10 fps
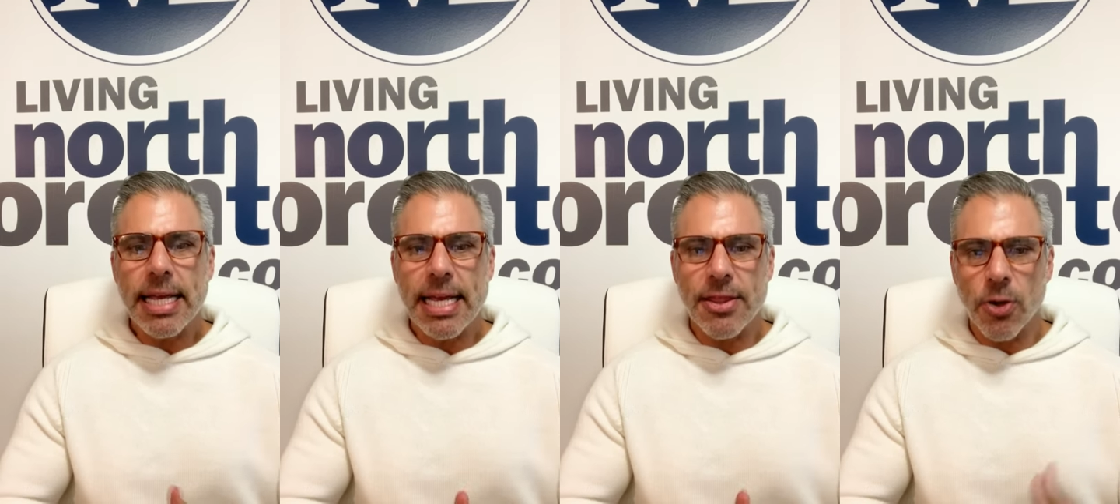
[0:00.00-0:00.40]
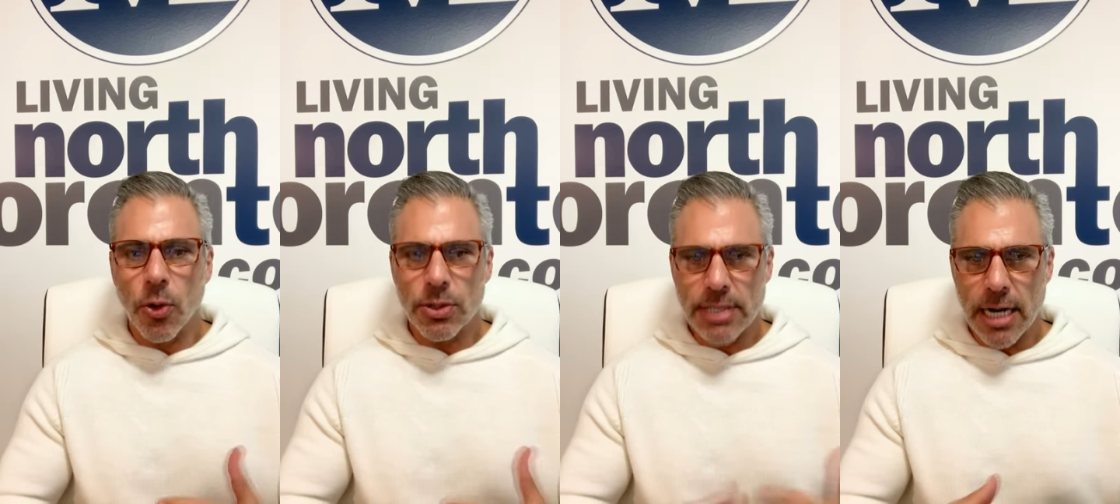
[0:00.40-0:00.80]
in the
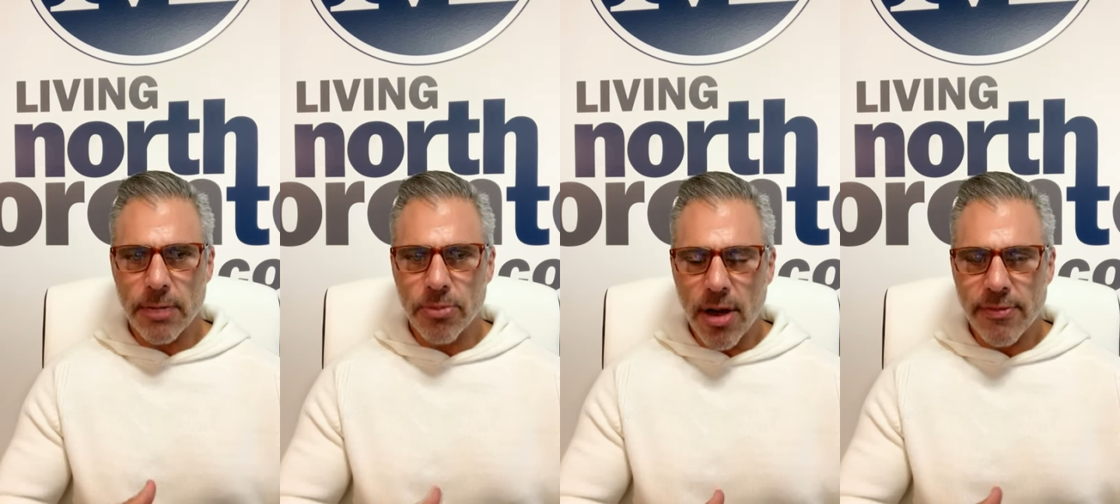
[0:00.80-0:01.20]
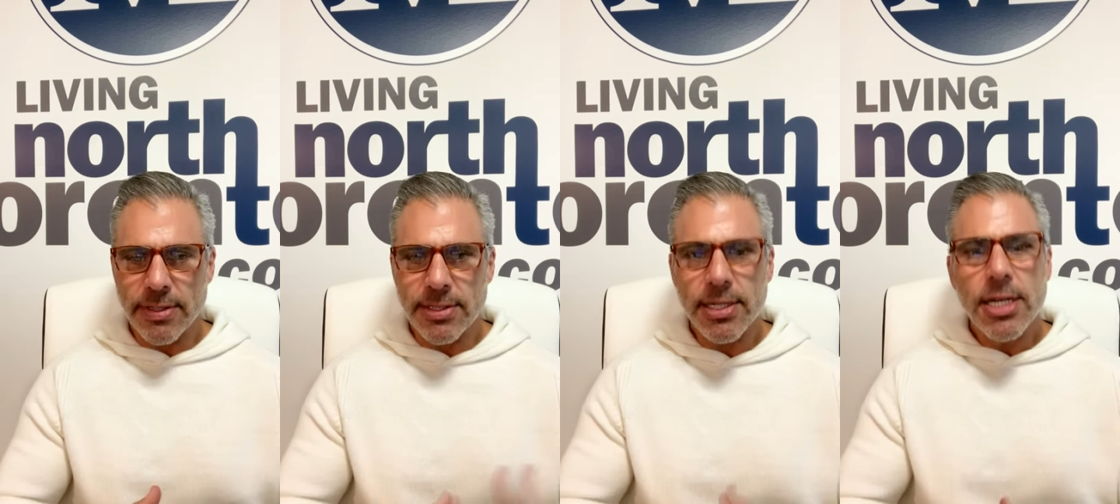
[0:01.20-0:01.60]
whole entire
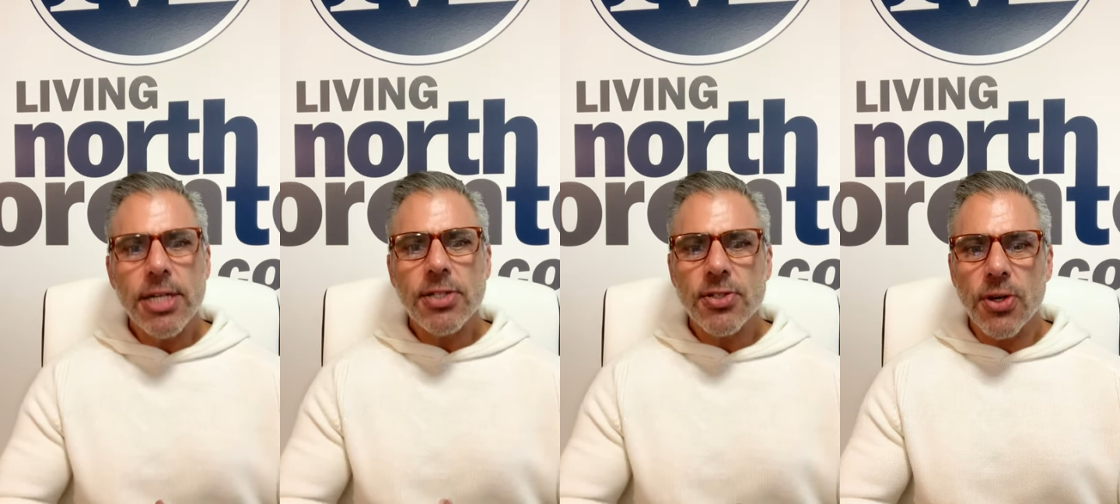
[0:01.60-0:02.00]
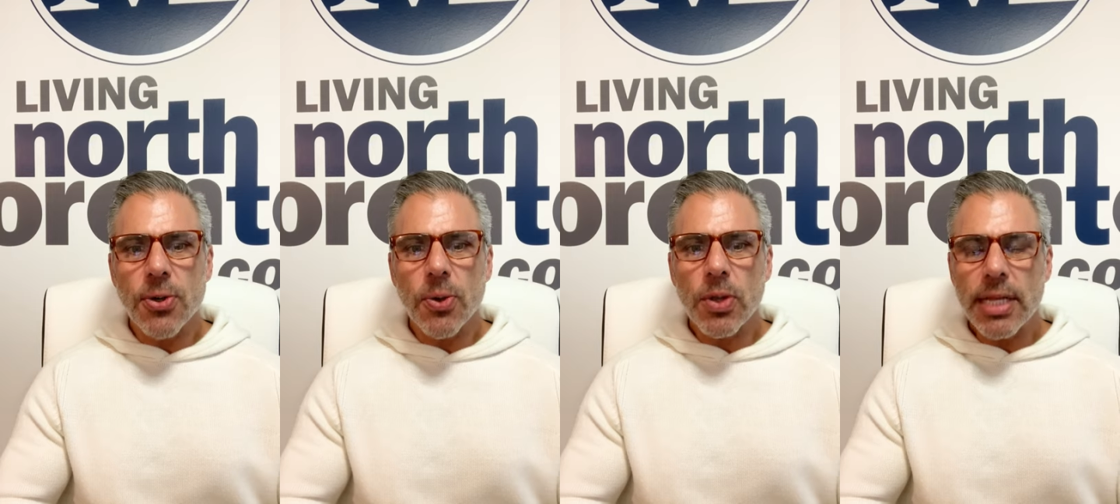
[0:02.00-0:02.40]
province.
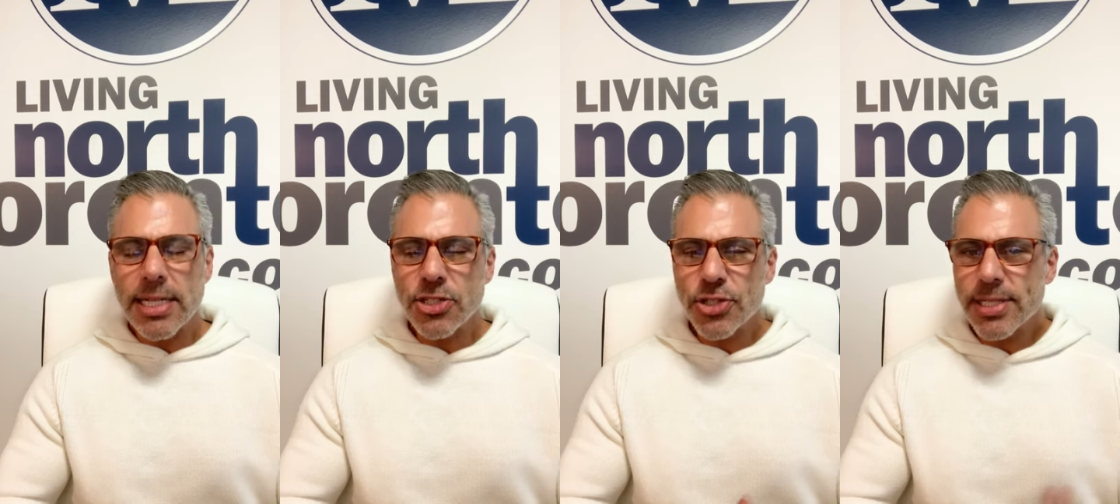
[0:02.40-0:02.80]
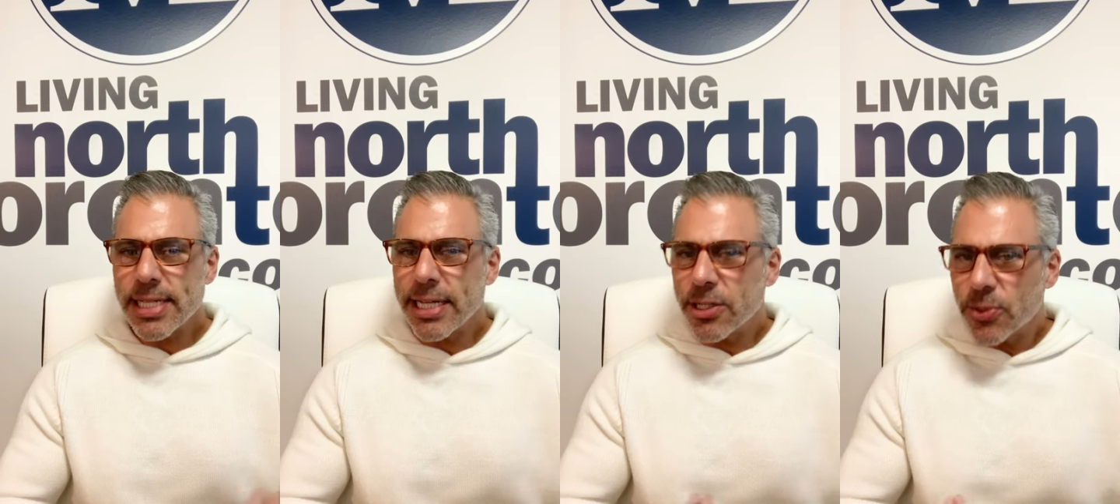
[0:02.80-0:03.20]
So let's
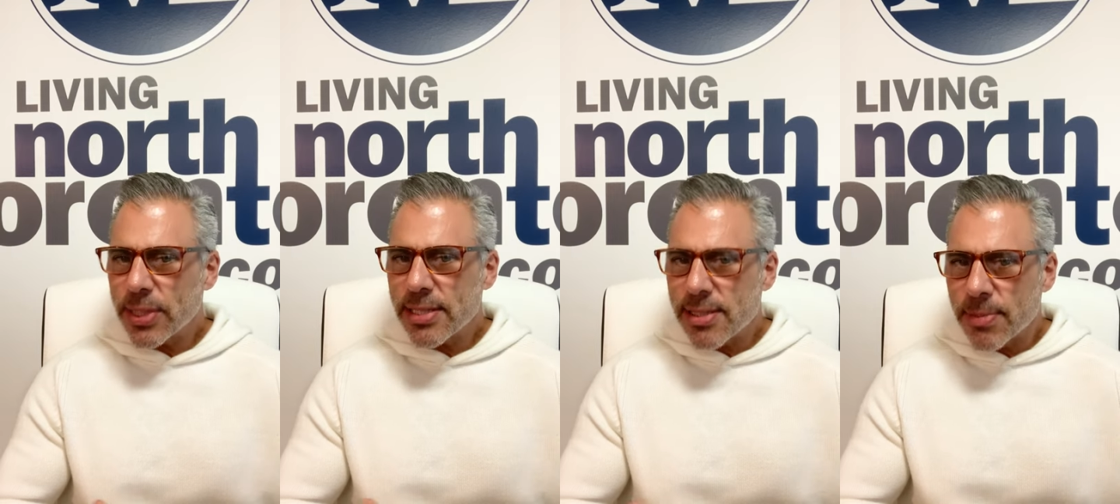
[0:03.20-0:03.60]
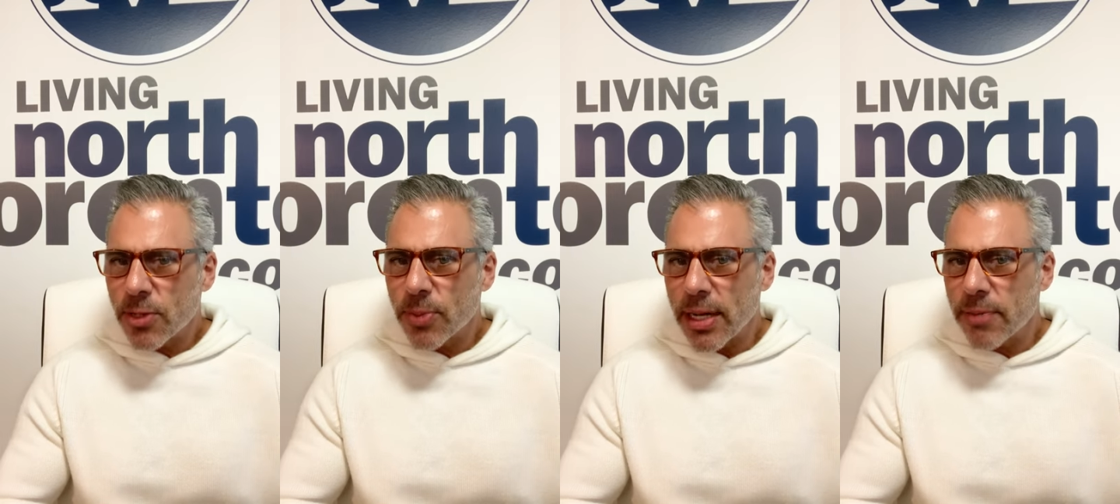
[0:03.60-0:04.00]
just increase the
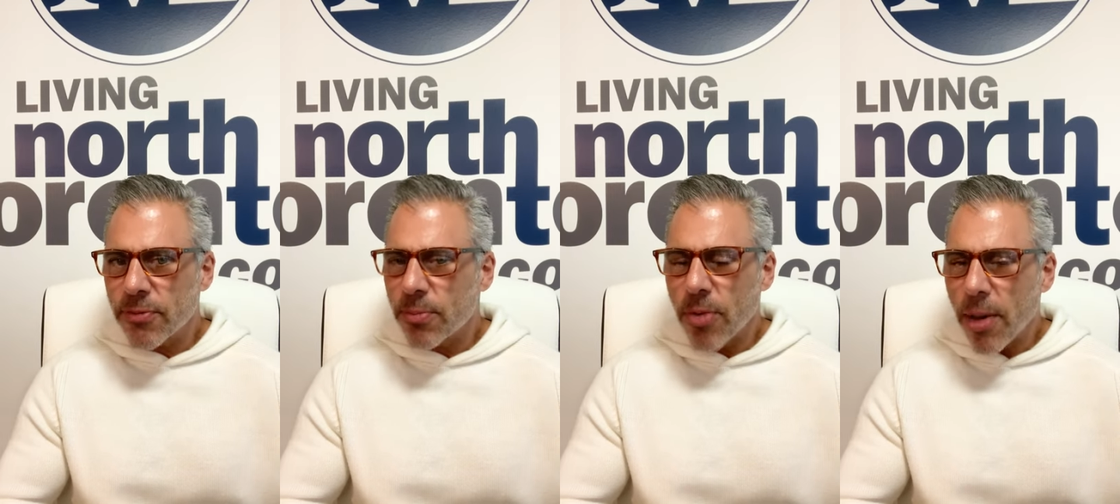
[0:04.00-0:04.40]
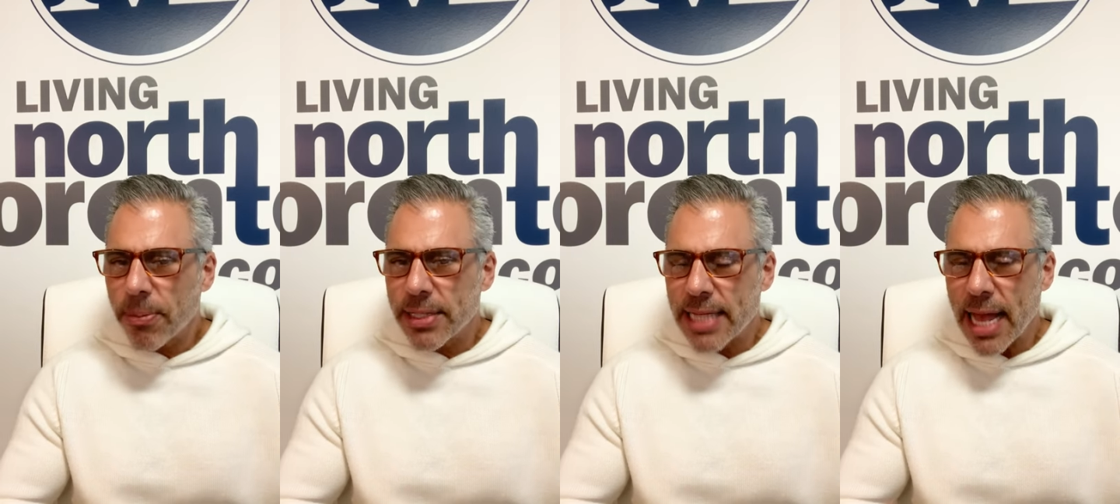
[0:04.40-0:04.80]
mill rate for
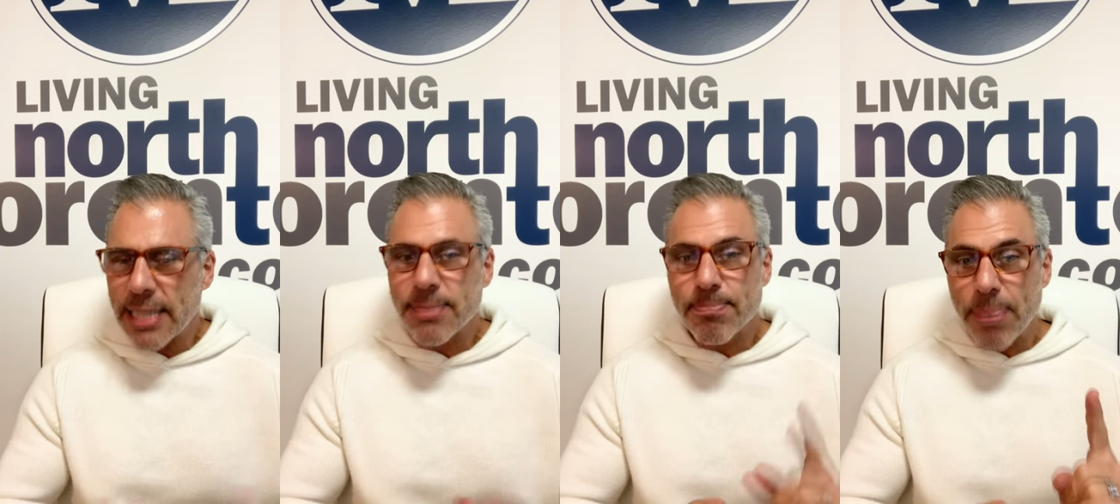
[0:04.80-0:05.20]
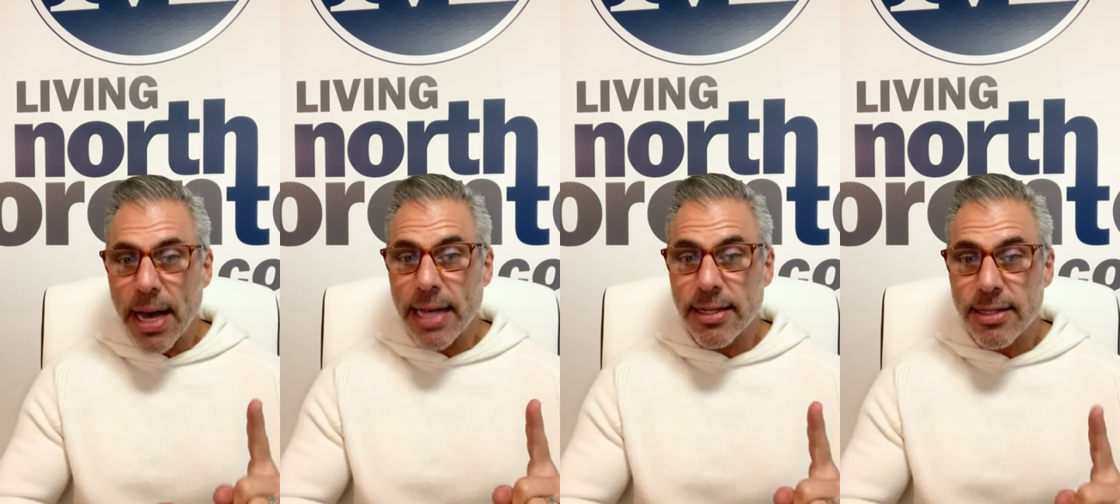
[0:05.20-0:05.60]
property tax,
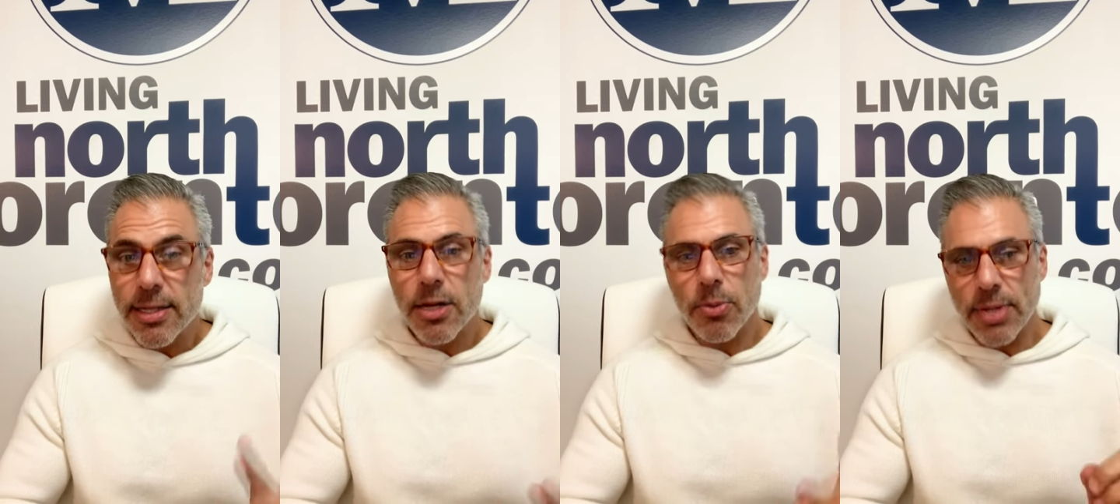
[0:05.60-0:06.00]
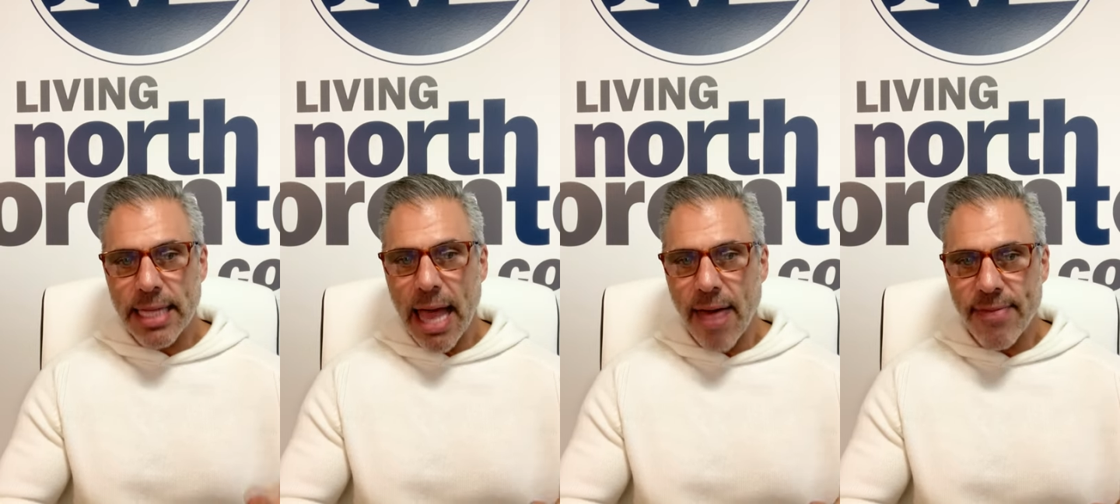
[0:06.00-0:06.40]
but with a
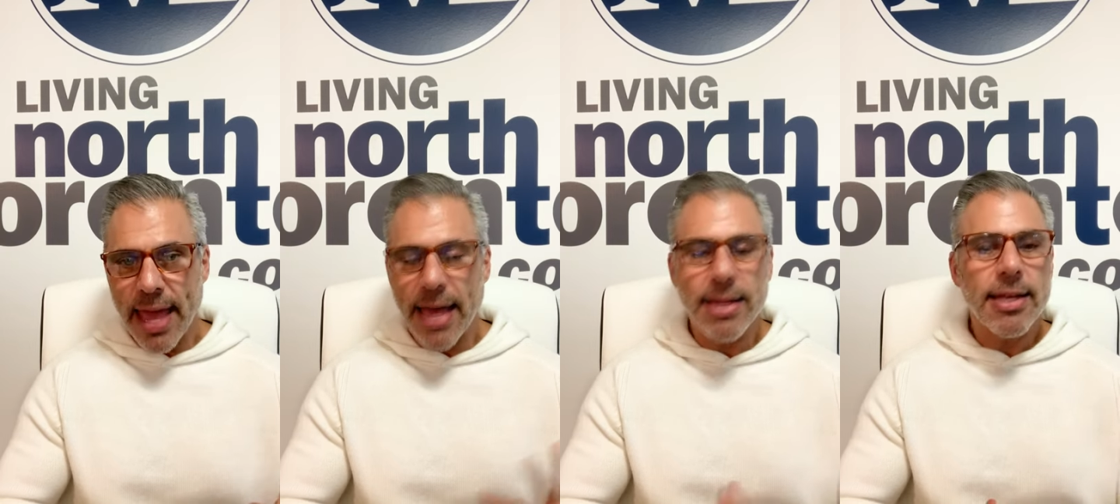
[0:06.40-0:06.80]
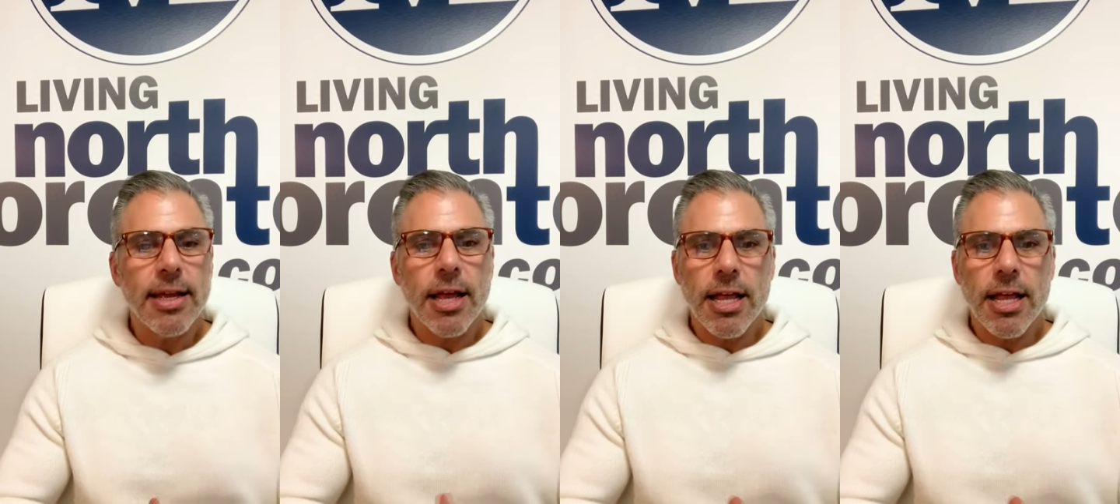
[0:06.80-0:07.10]
caveat,